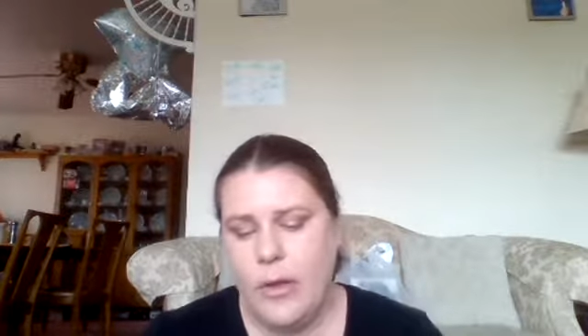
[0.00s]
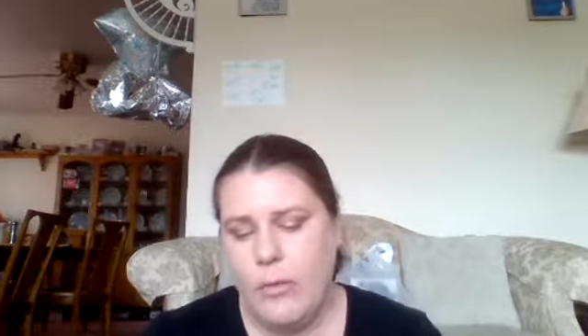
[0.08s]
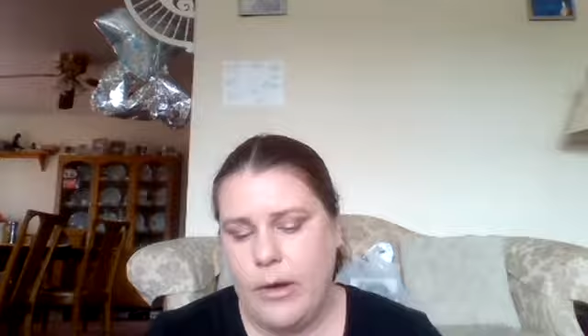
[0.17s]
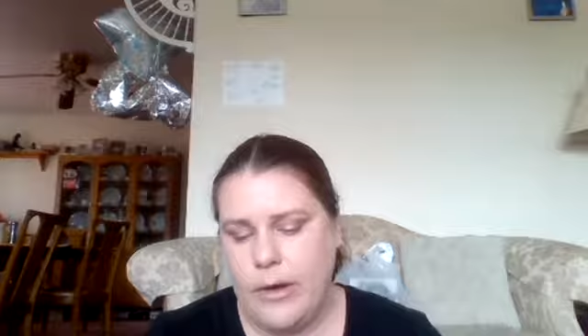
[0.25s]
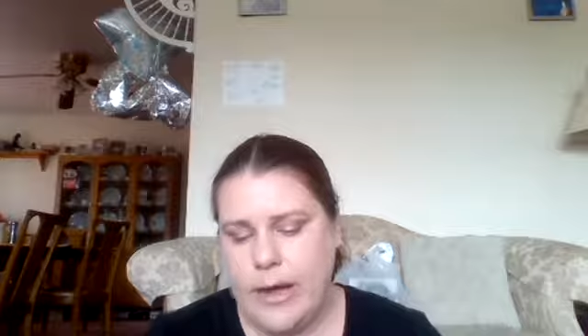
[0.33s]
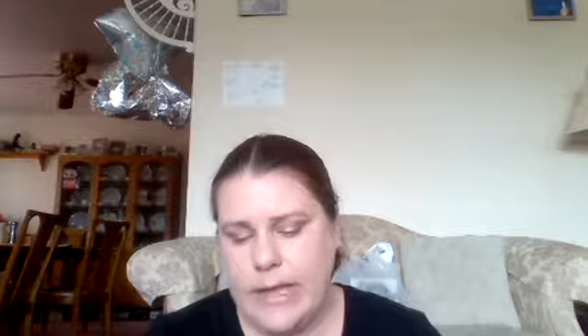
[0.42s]

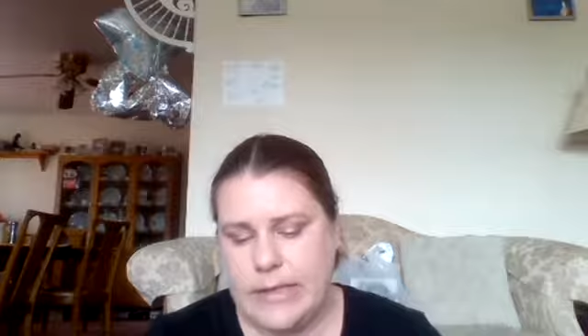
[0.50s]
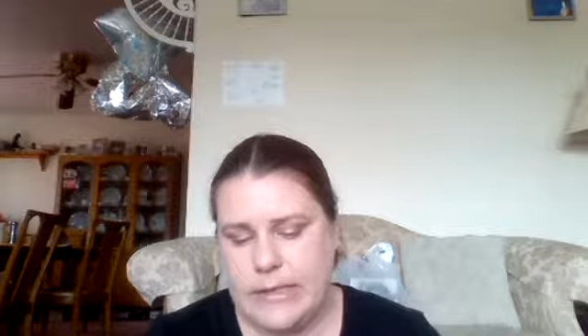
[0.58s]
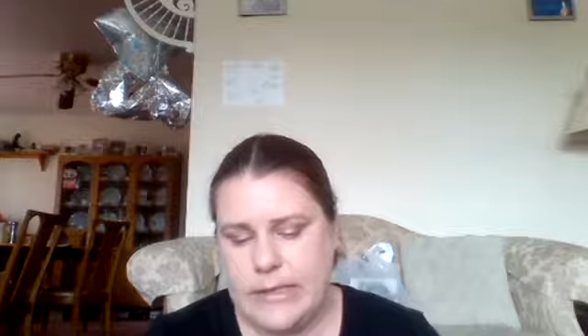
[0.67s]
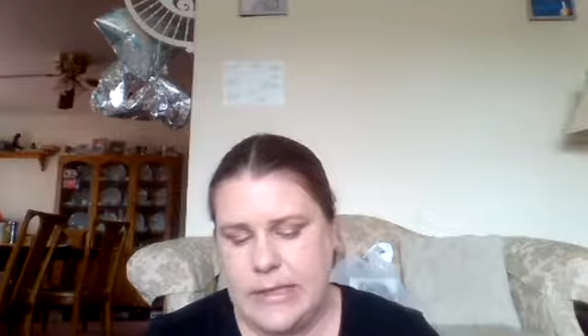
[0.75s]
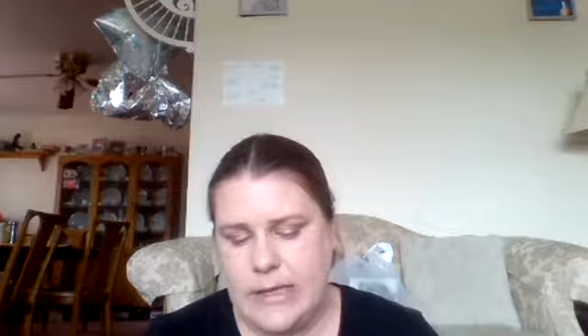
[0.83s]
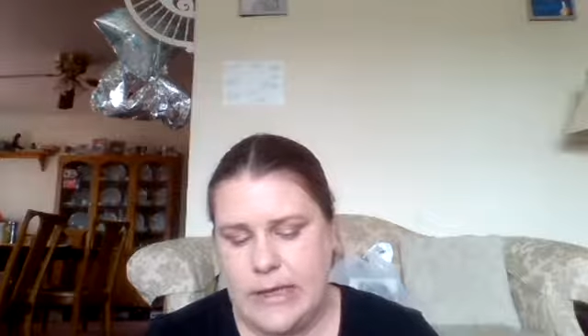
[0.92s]
whereas
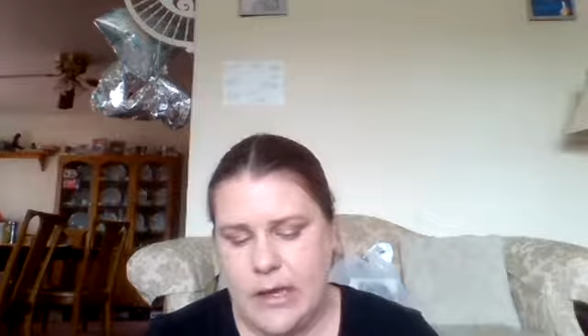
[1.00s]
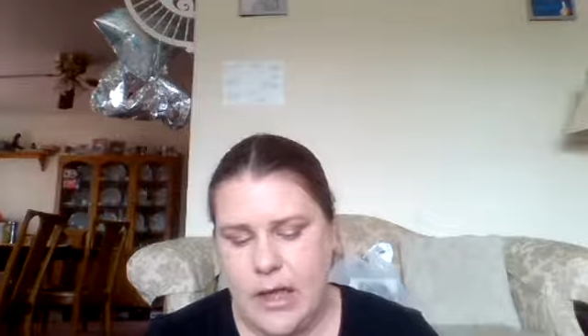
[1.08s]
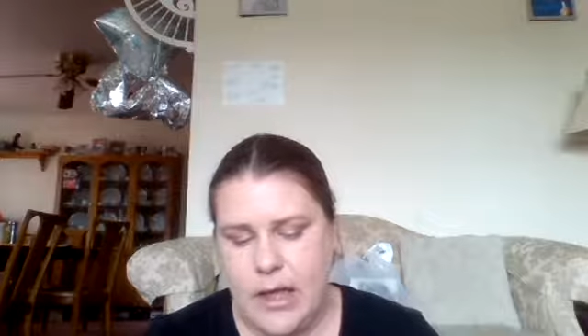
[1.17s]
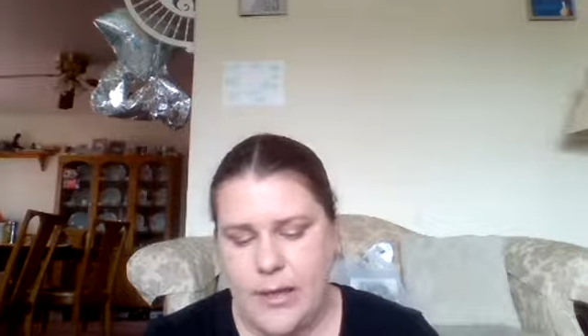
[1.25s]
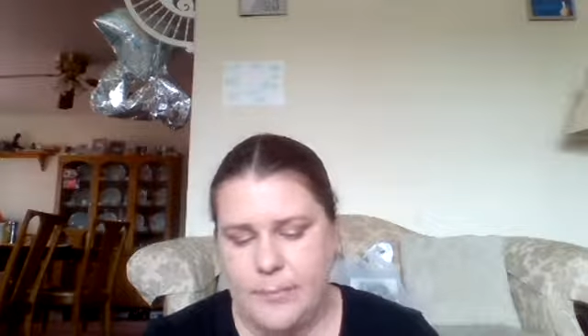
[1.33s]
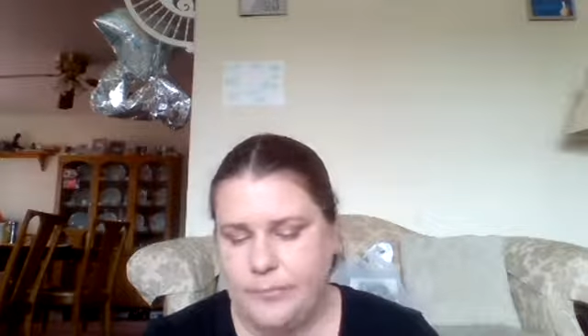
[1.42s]
the
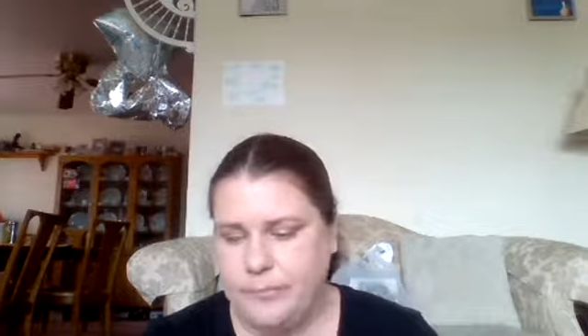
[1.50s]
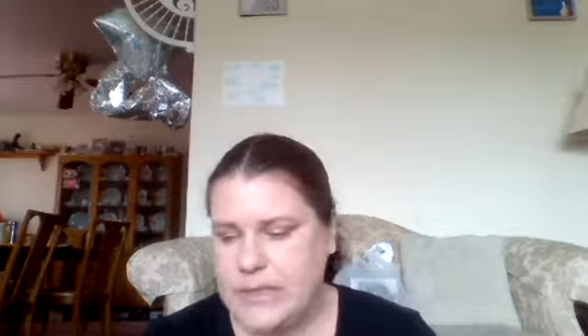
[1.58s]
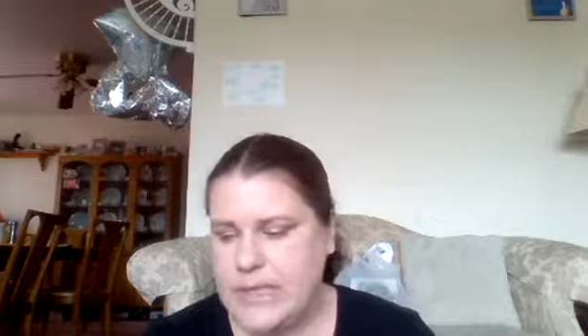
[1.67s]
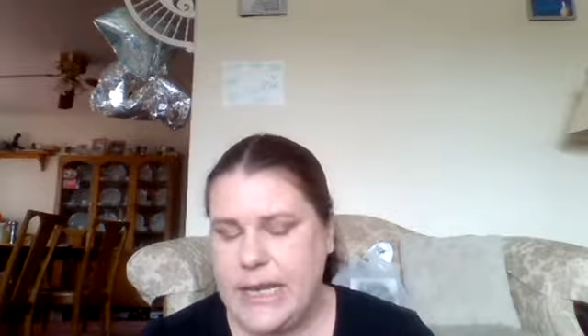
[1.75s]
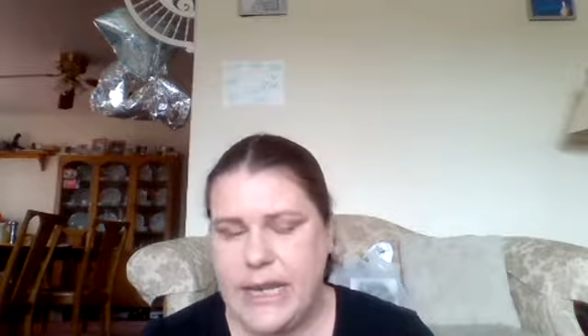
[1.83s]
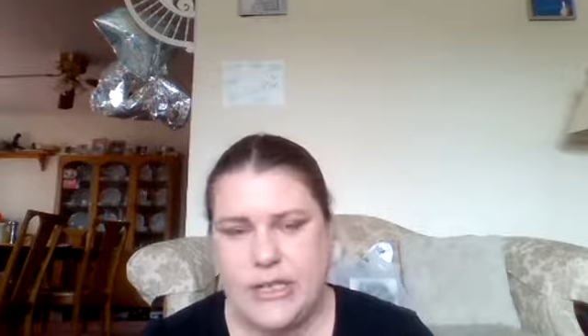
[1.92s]

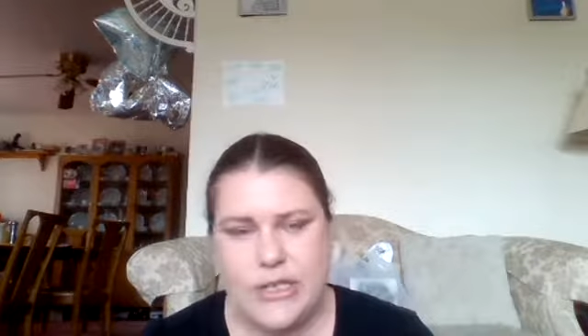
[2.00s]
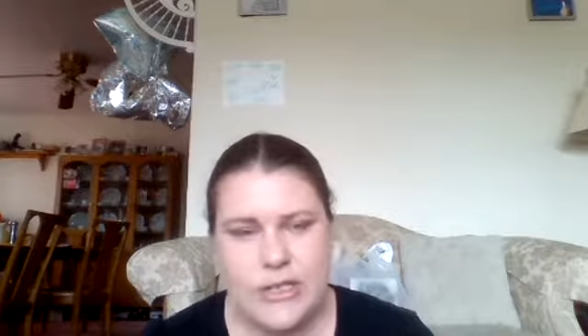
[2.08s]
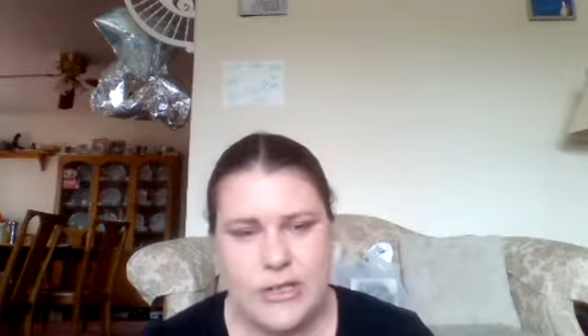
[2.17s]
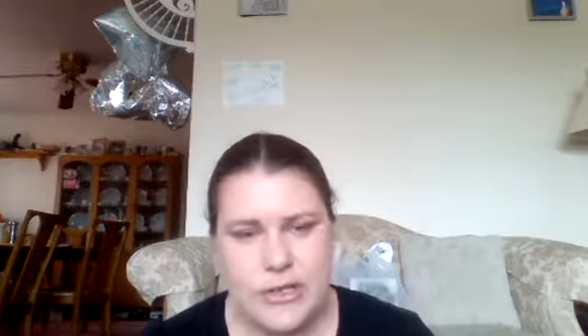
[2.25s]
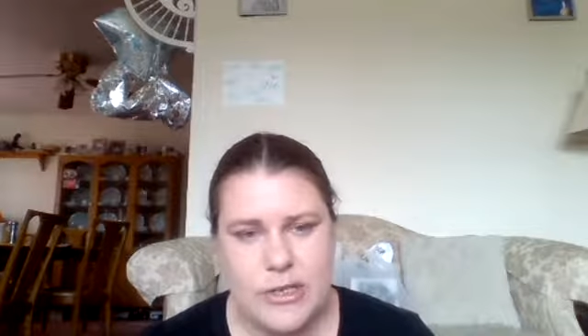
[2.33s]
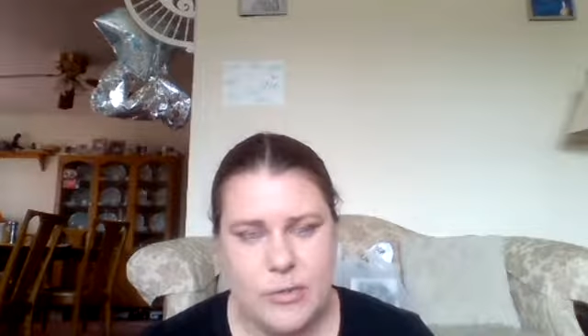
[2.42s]

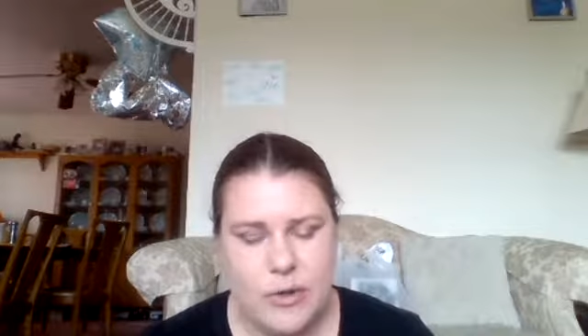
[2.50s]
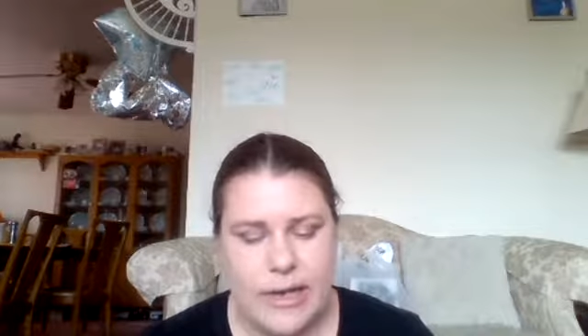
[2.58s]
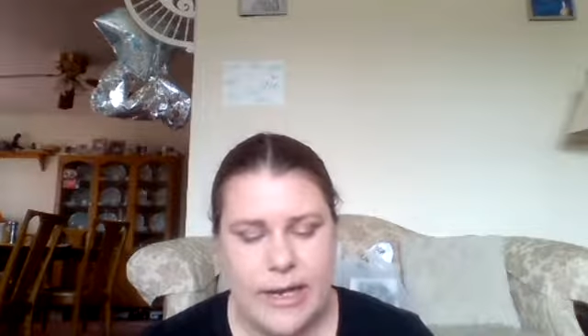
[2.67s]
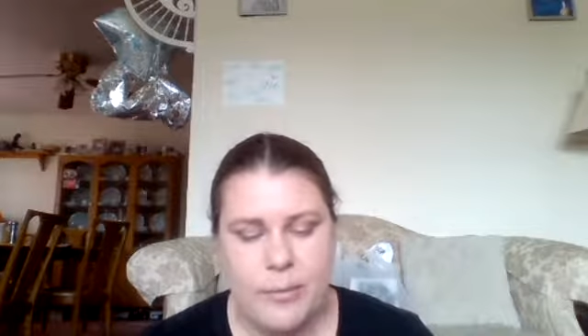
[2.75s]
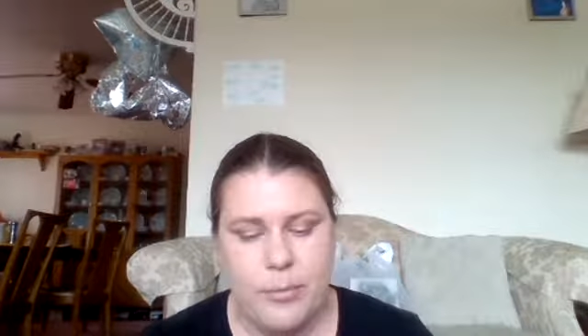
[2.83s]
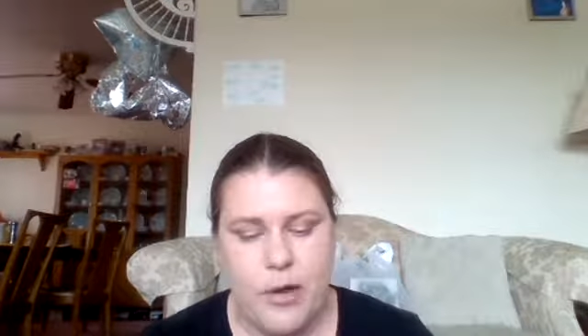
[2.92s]
Tenacious looks more
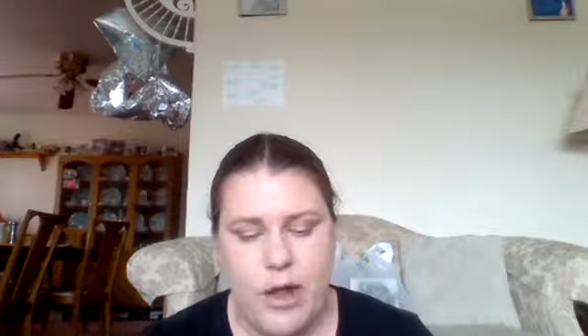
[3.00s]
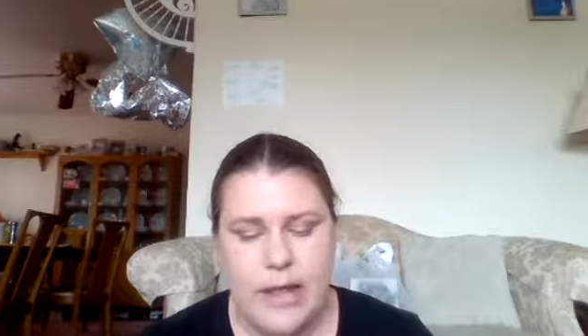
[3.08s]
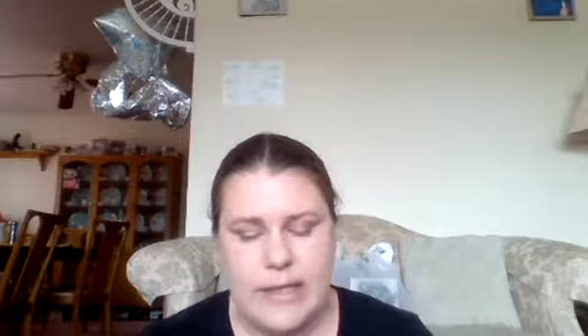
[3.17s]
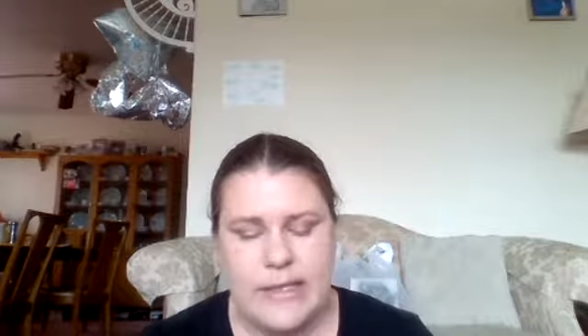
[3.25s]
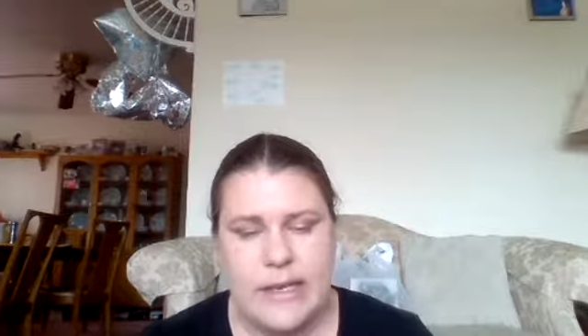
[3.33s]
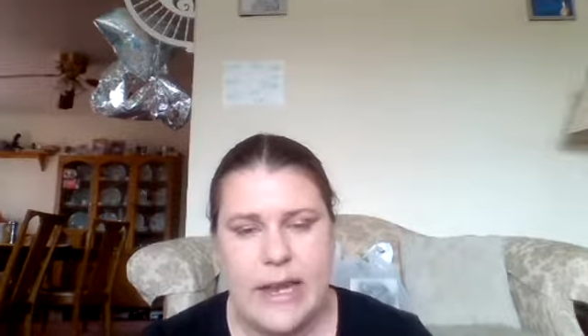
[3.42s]
like a bronze.